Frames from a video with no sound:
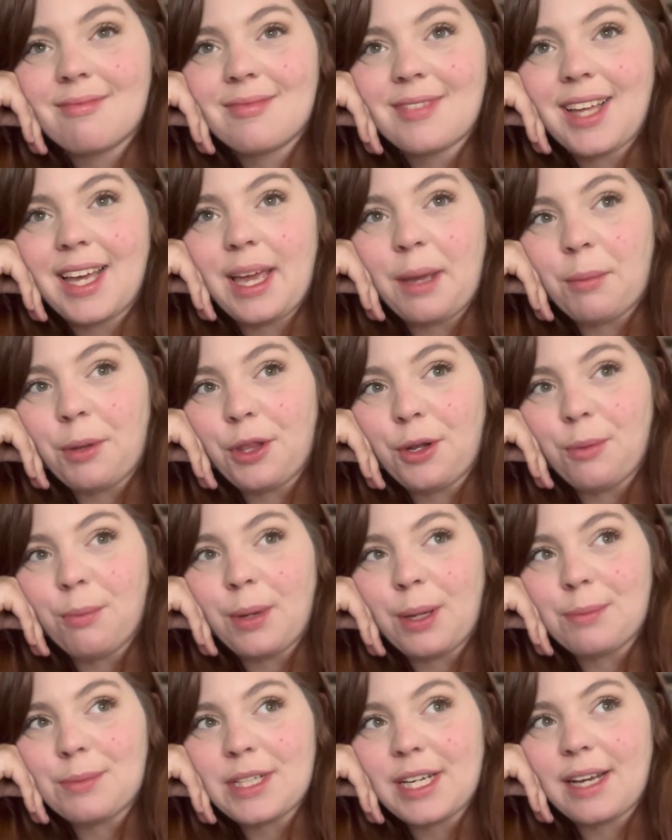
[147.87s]
I am a little
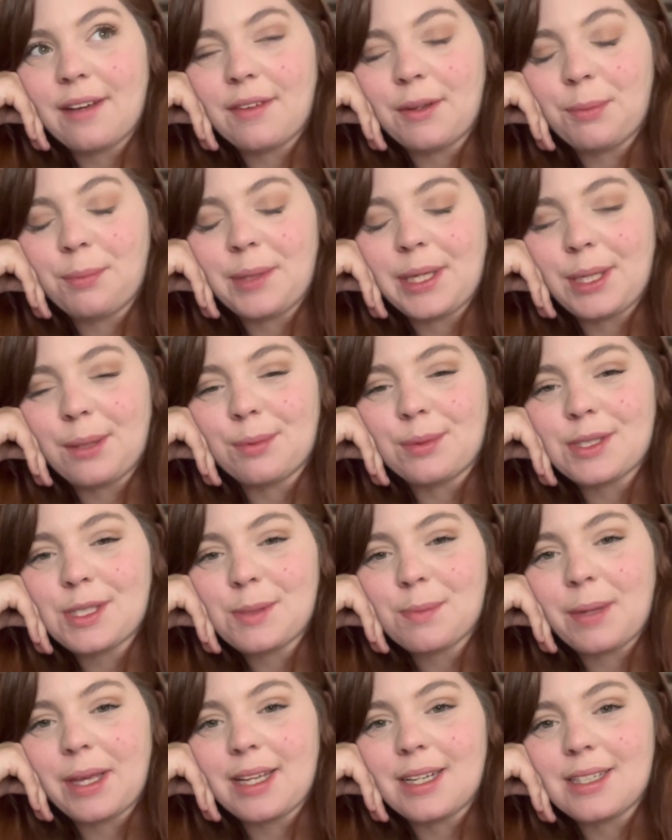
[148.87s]
bummed I haven't been able to
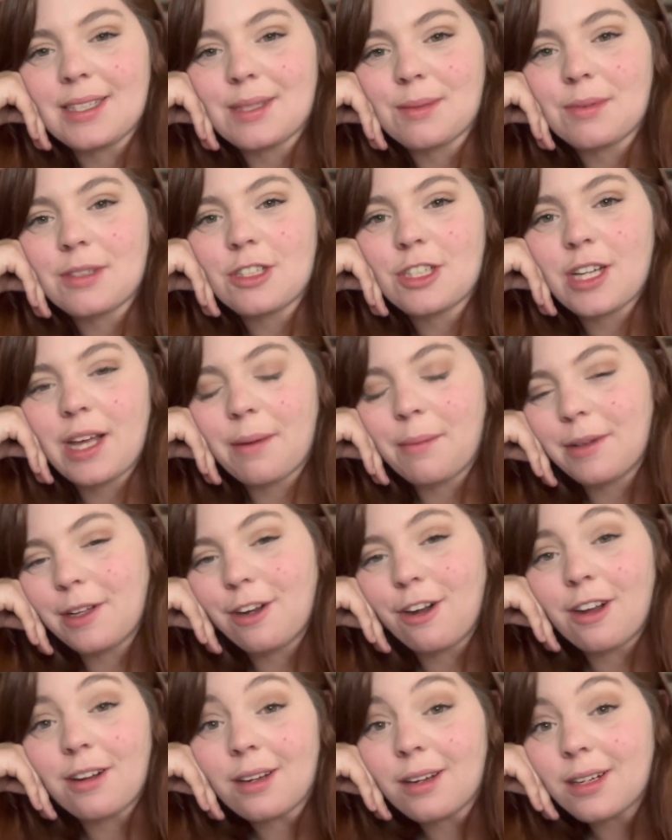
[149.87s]
spend as much time in the
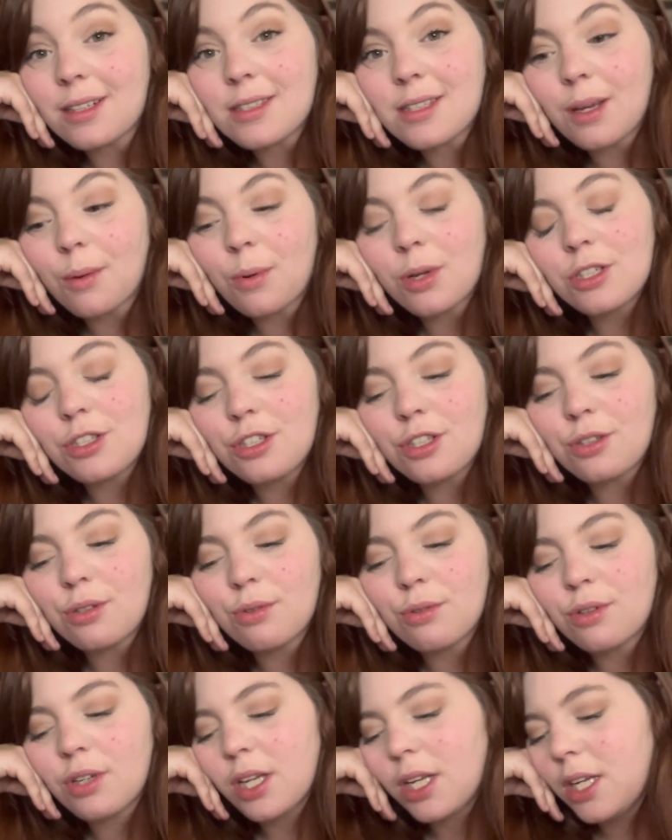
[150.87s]
garden as I want
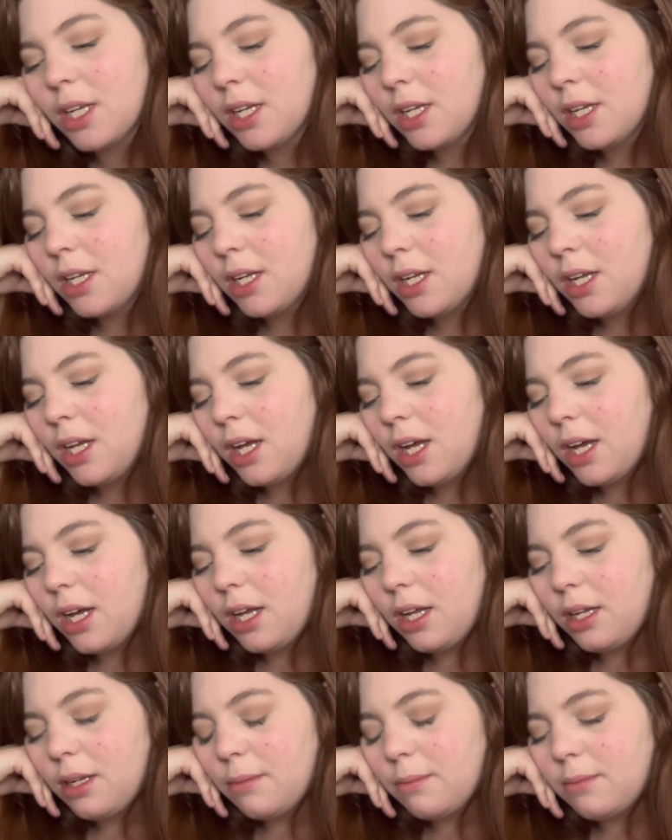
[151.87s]
to.
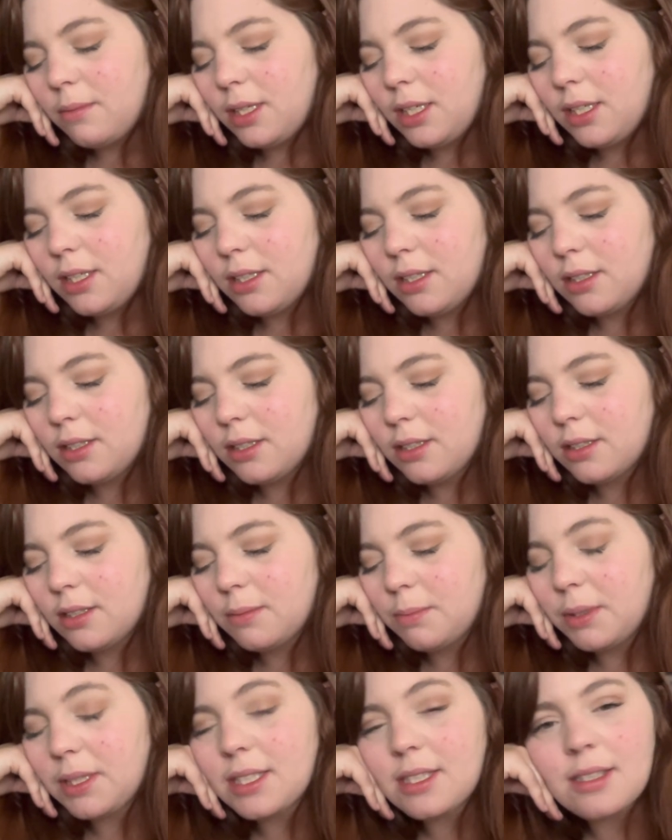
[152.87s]

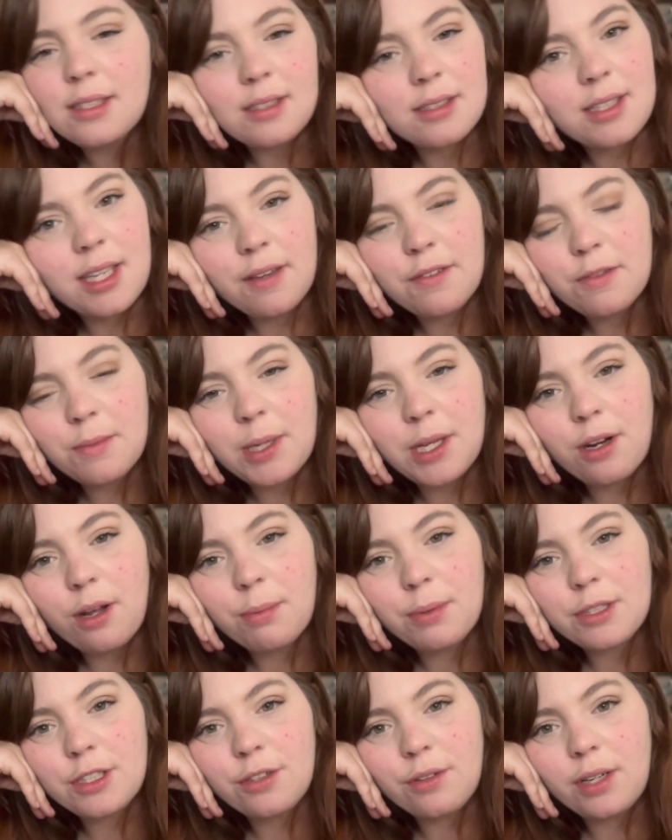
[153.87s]
But this gives me an
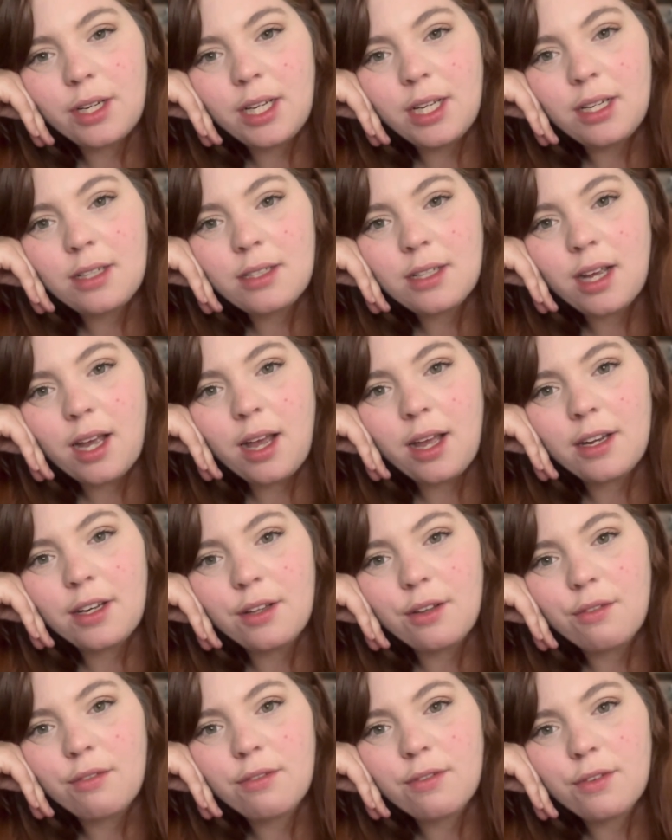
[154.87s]
opportunity to kind
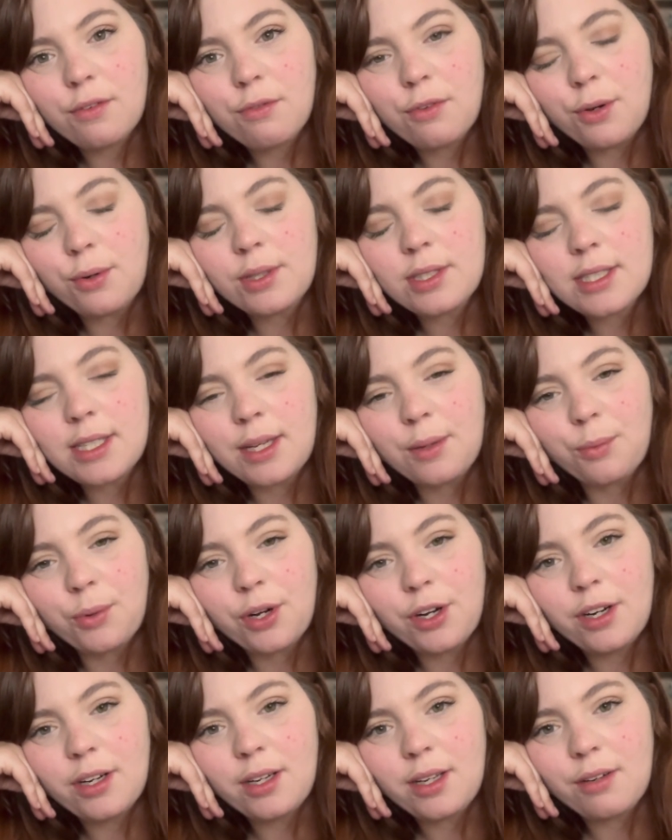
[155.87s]
of focus
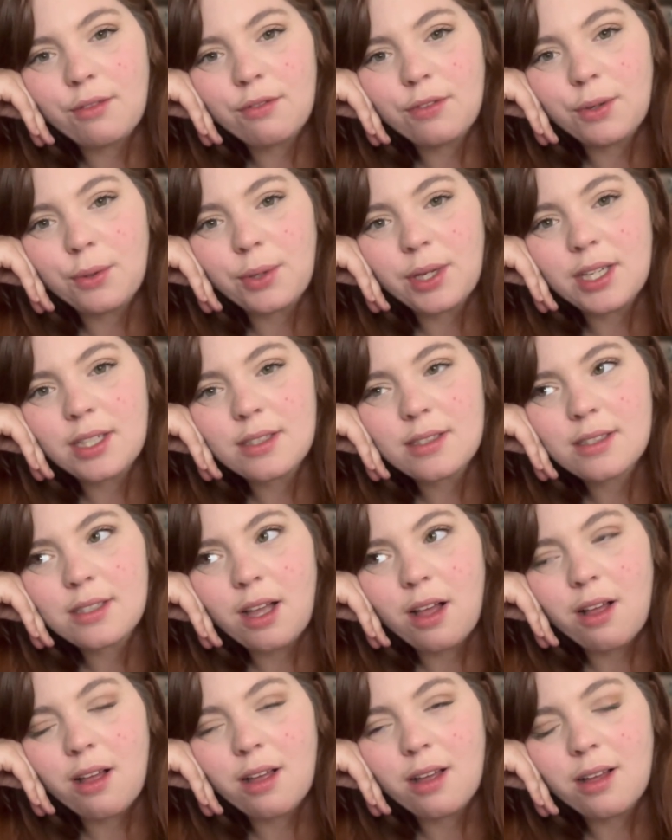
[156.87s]
inward and focus
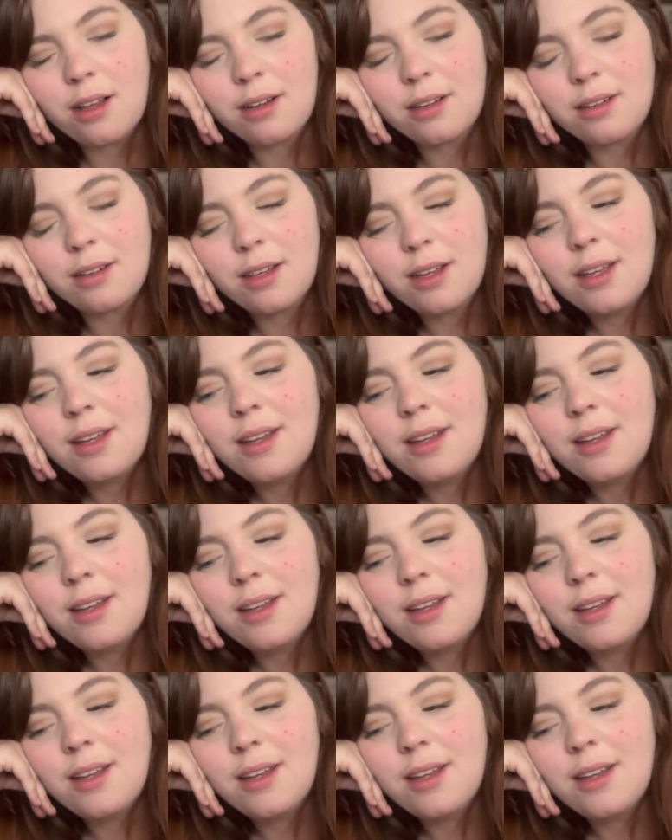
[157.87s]
on